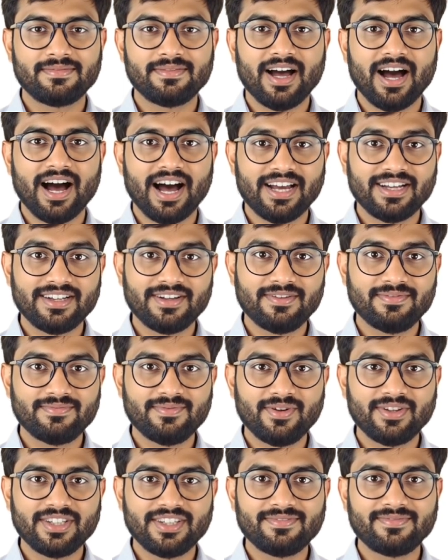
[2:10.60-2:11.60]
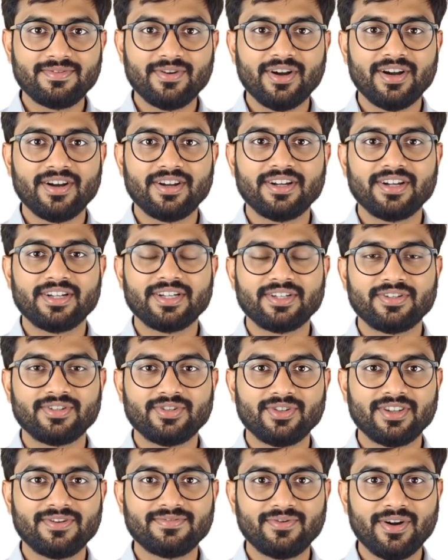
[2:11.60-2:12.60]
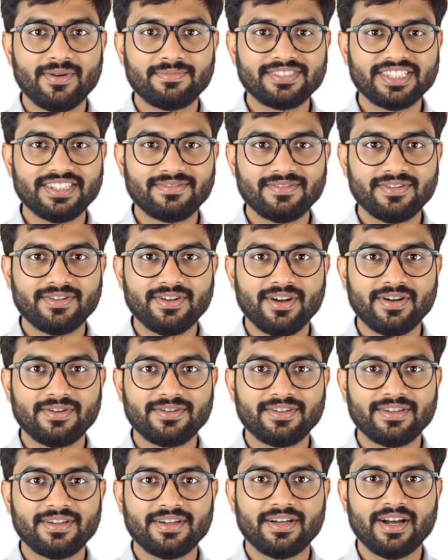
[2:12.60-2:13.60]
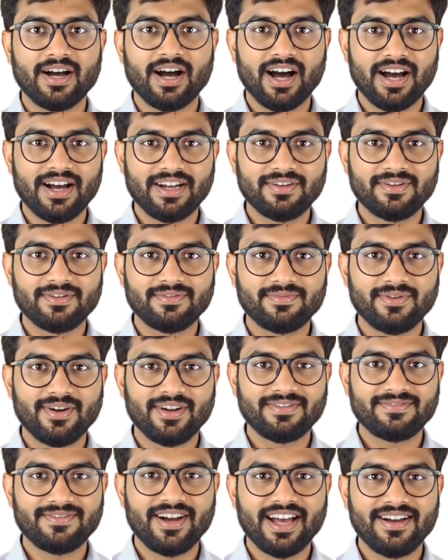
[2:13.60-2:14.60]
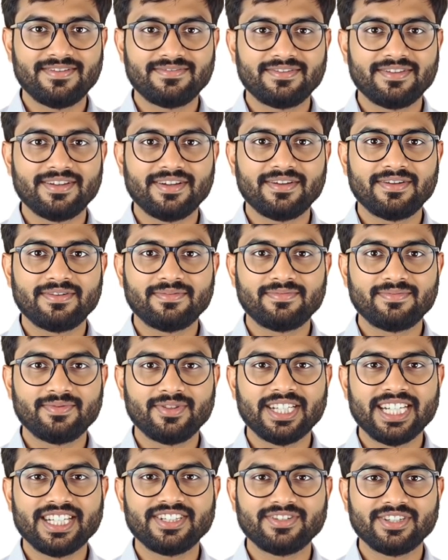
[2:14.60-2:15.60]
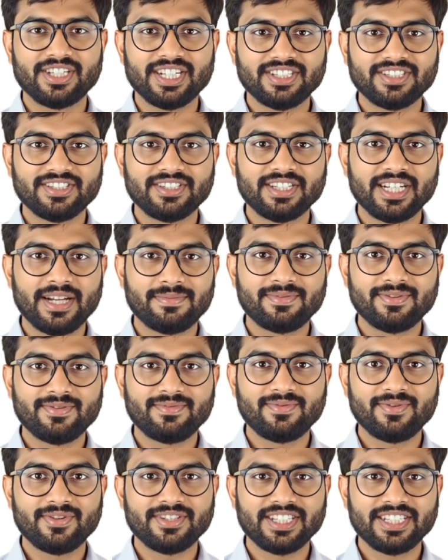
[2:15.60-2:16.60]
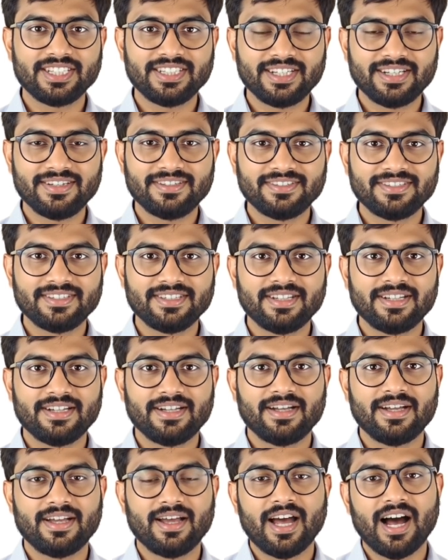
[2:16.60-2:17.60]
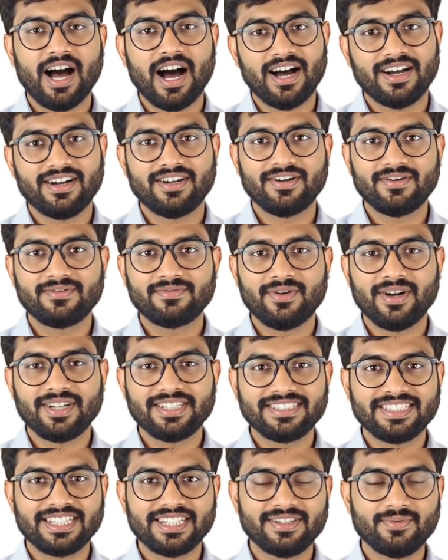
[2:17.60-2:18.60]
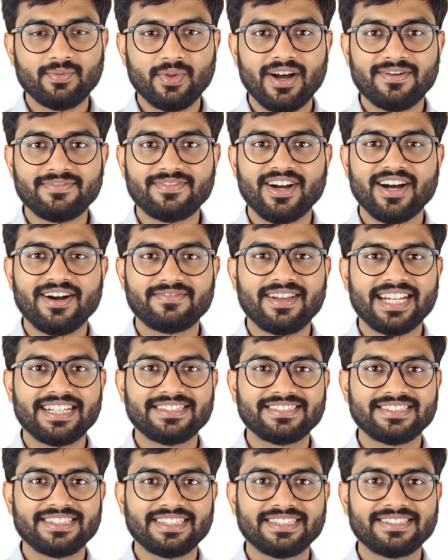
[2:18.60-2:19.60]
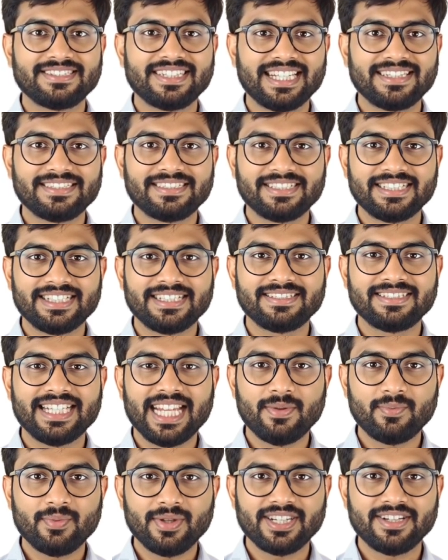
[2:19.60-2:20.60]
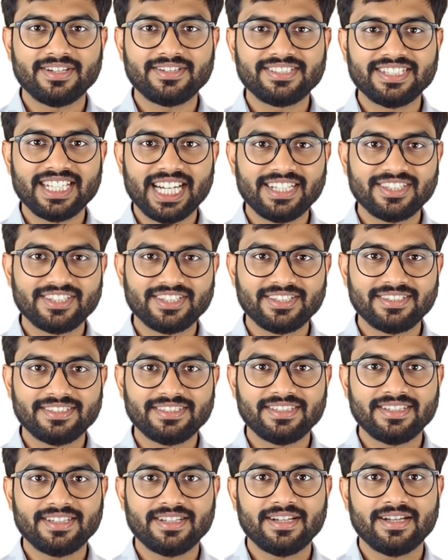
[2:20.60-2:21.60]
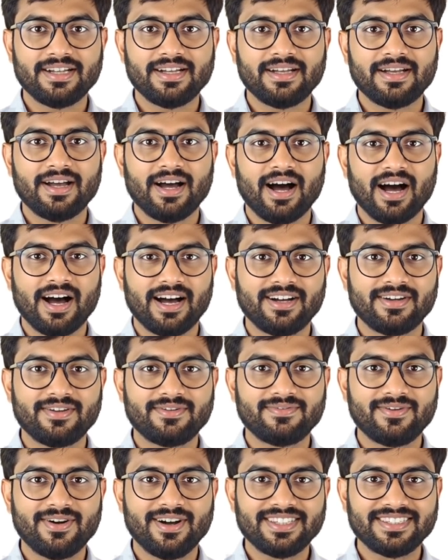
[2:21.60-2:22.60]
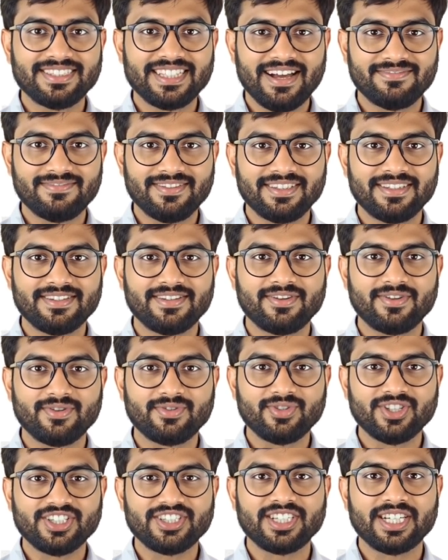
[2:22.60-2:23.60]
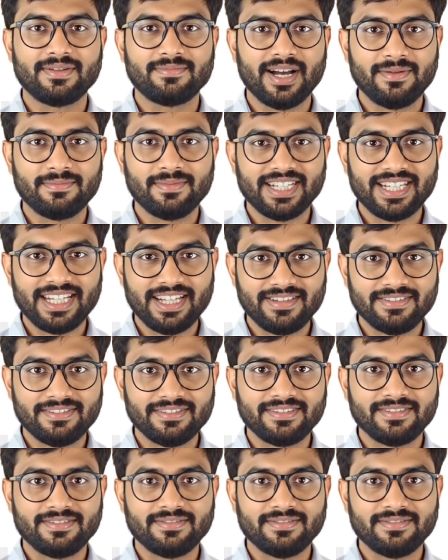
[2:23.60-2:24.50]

Article 44, Uniform Civil Code. Article 45, free education up to 14 years. Article 46, welfare of SCs, STs, and weaker sections. Article 47, nutrition and public health.